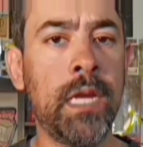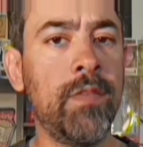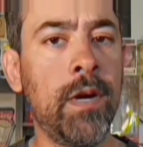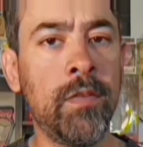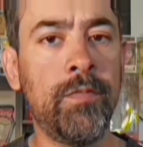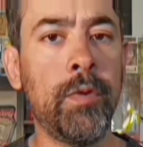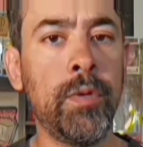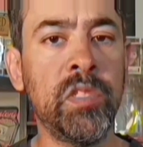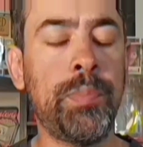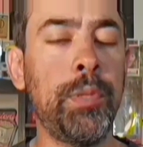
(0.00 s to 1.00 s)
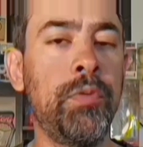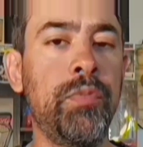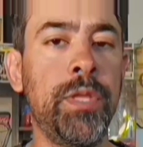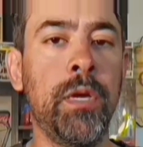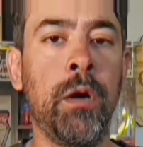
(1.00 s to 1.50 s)
unfolds beautifully
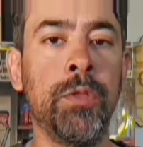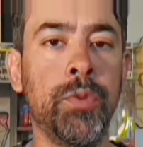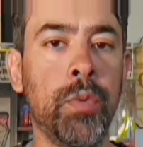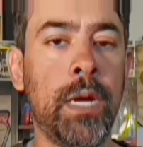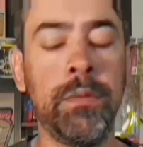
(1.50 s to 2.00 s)
all throughout.